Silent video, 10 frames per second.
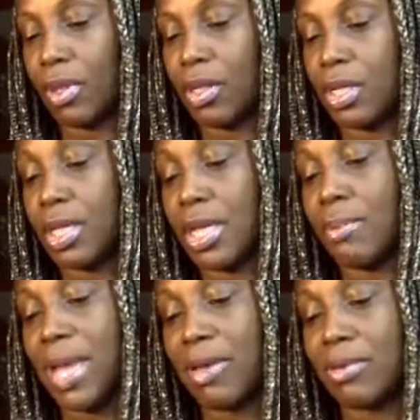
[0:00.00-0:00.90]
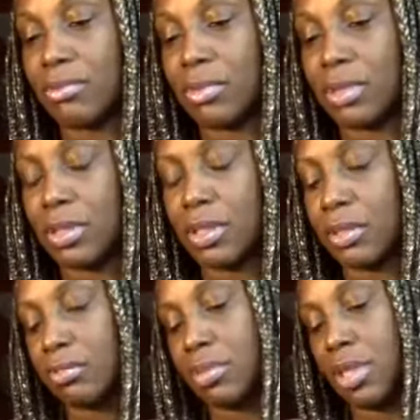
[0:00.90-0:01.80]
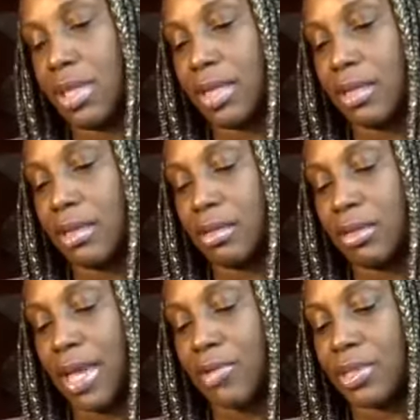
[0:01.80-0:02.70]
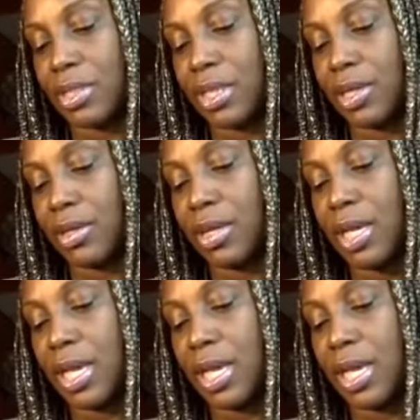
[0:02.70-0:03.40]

you're gonna get about a little yeah, like a ounce in here,